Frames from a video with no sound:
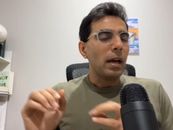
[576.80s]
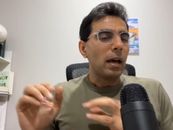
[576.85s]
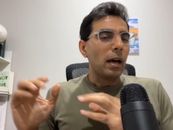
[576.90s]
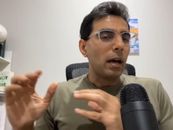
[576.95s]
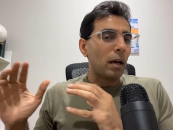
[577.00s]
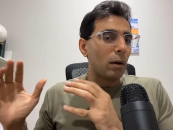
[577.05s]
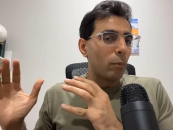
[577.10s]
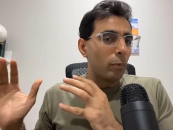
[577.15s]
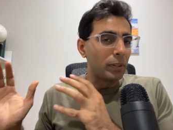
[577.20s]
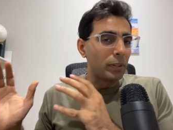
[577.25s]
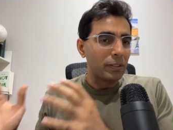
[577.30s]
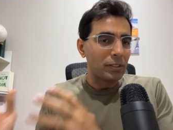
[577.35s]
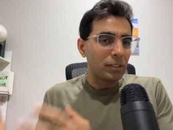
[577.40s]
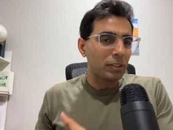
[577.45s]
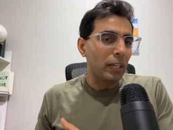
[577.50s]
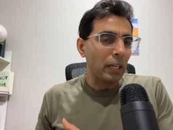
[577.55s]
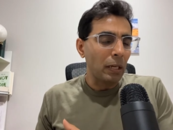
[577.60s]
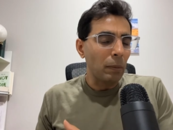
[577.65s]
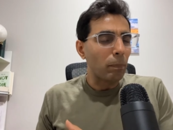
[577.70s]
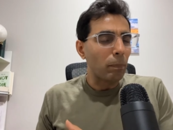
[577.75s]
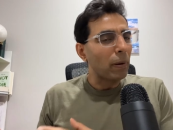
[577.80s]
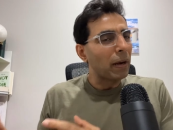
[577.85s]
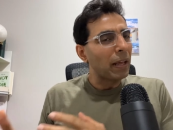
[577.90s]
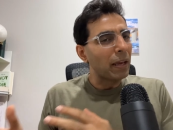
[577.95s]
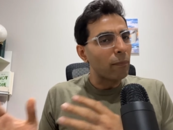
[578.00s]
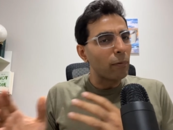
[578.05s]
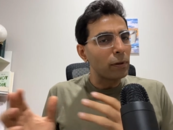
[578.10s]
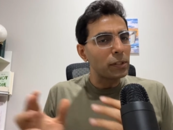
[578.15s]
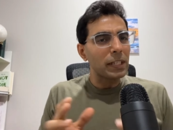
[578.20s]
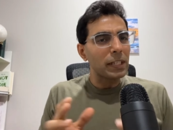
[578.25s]
uh, with the
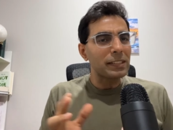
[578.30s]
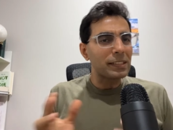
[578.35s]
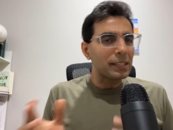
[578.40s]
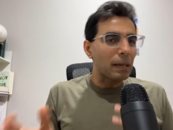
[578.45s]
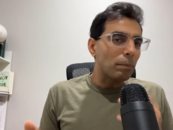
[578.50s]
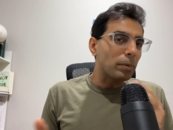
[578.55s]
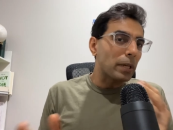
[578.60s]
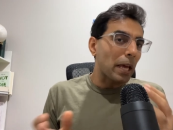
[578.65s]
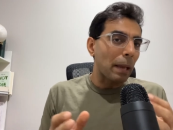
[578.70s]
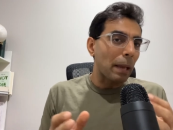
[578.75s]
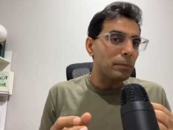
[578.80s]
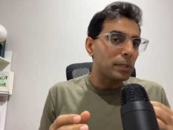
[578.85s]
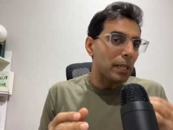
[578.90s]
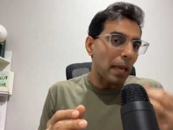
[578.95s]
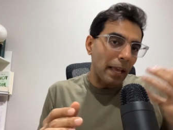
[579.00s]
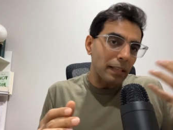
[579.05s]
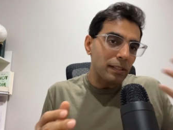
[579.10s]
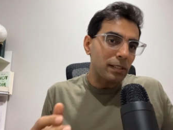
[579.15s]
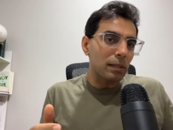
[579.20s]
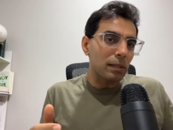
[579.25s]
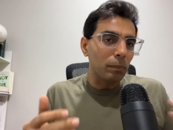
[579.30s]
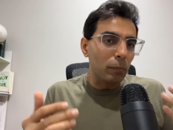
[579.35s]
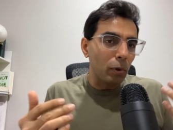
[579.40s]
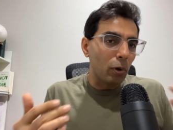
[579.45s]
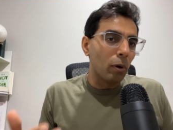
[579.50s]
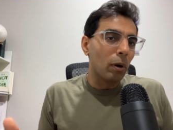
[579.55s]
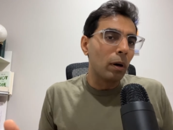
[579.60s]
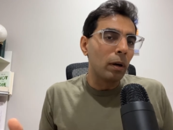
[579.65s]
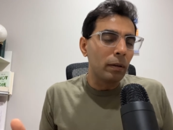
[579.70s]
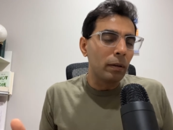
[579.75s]
screenplay, which at sometimes has some
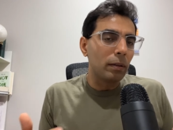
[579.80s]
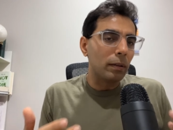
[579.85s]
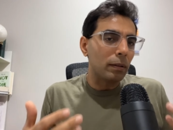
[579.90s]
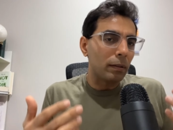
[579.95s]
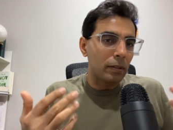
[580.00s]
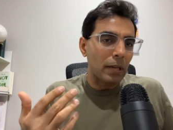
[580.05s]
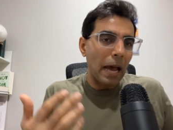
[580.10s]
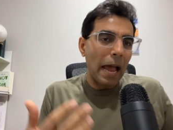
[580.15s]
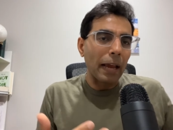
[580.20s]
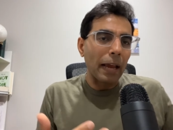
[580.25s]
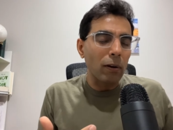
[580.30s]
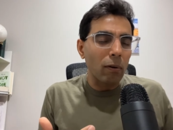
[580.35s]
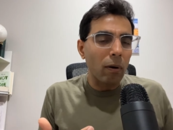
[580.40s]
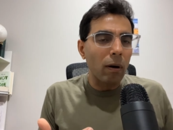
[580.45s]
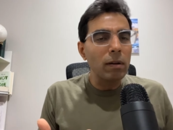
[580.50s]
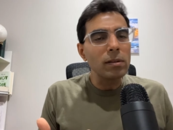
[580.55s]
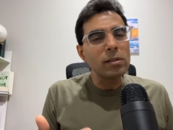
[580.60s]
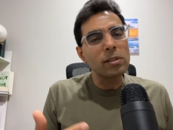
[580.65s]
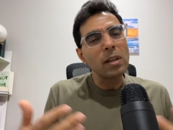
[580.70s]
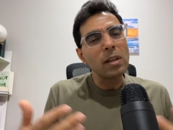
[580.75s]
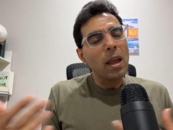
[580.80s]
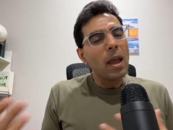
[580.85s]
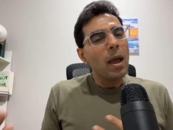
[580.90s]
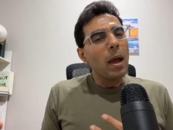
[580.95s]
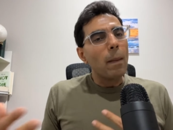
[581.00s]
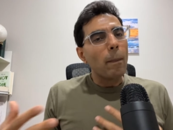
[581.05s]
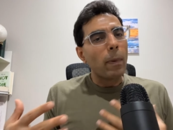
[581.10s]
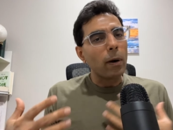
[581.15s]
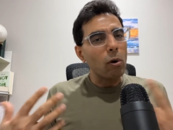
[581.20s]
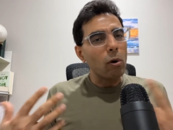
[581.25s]
good dialogues,
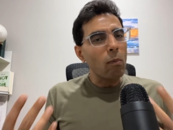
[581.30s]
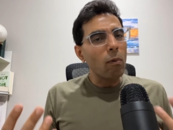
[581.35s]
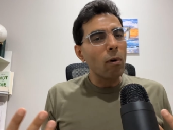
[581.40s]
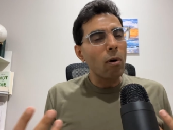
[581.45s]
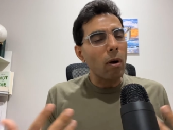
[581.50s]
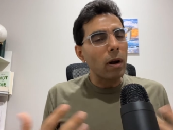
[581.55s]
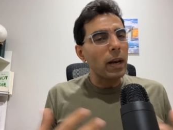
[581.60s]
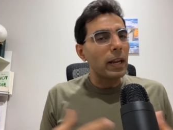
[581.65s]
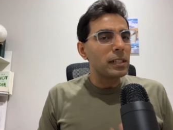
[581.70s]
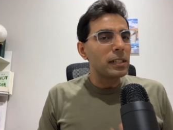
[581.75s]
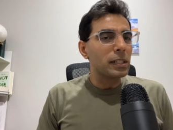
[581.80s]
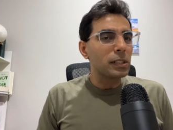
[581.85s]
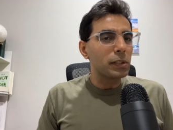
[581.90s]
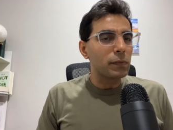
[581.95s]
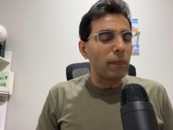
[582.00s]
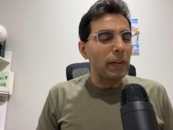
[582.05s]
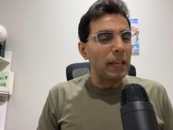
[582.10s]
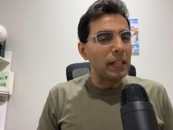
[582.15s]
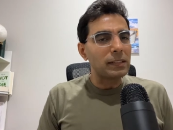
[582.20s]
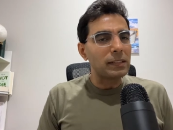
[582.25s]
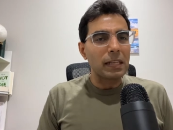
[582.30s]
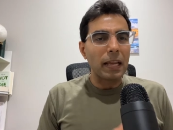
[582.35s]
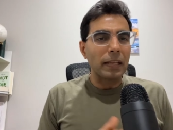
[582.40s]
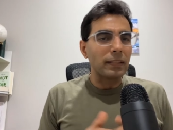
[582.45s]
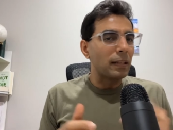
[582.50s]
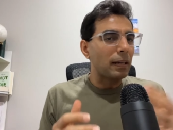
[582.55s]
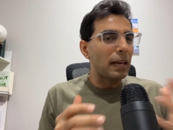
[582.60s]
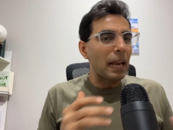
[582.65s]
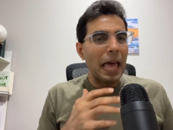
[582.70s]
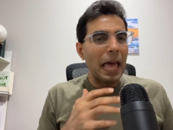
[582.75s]
but overall it just feels
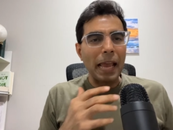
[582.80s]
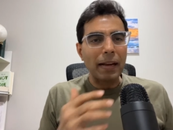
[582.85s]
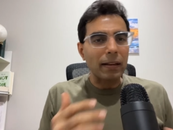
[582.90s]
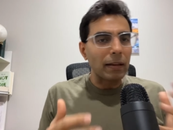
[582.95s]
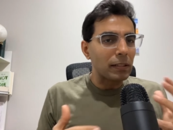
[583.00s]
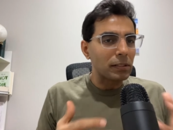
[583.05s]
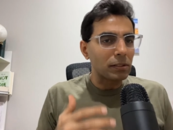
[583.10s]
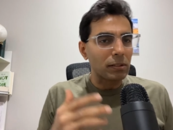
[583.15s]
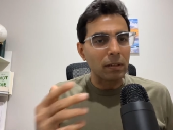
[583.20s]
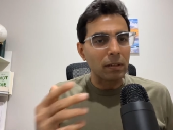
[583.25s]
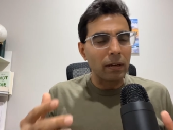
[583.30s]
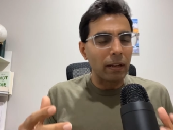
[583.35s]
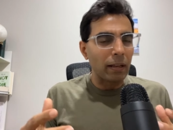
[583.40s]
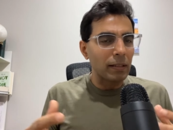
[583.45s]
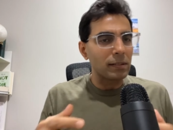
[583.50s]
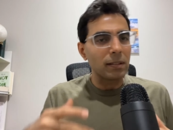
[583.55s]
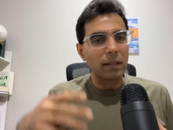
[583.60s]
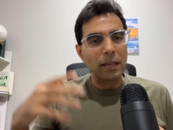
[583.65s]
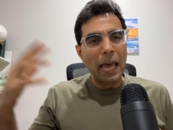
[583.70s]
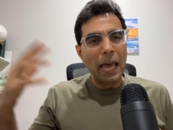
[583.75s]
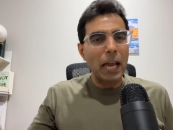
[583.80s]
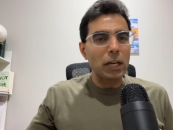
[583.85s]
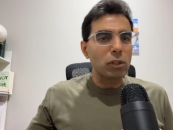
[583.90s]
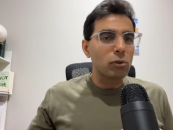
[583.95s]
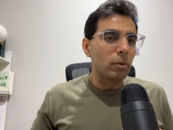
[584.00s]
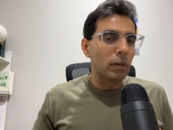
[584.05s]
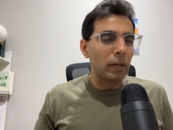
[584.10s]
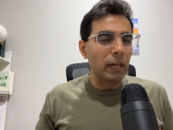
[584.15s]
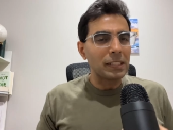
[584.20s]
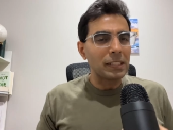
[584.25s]
like the lacklusterness, the
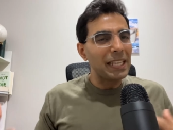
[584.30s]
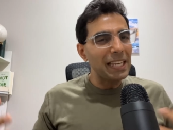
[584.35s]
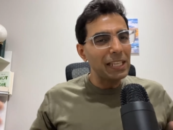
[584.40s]
casualness.